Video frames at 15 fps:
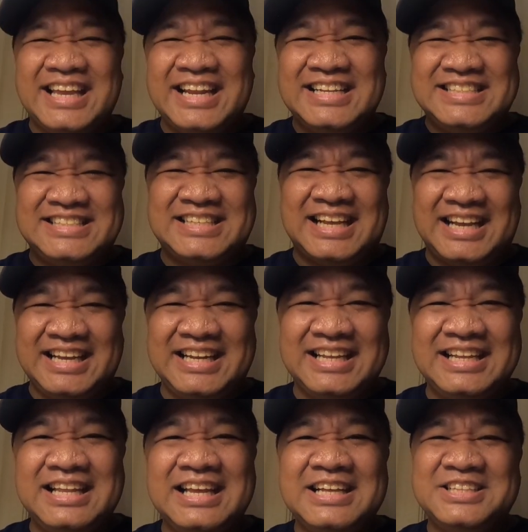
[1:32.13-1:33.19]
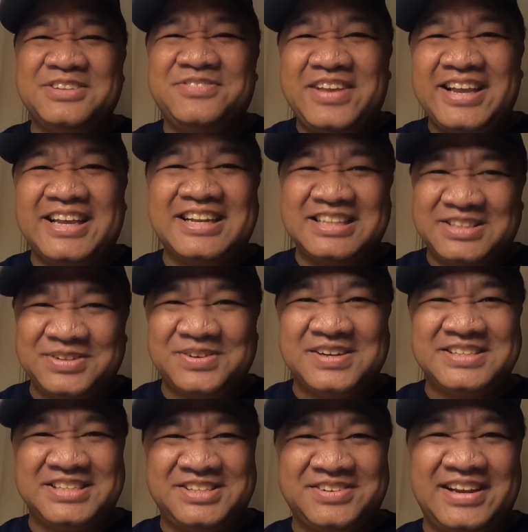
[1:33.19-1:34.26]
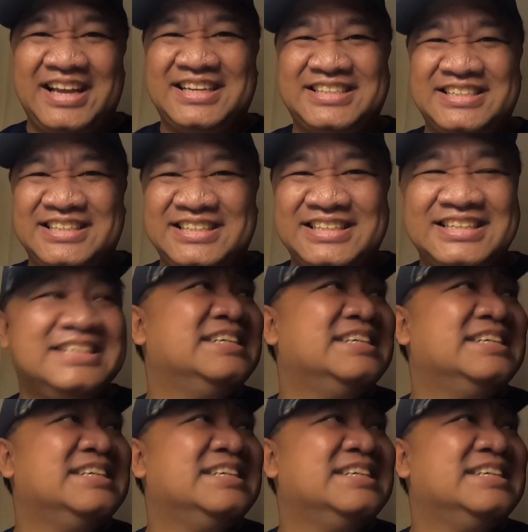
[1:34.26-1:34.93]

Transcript: They decided to make it a tourist attraction.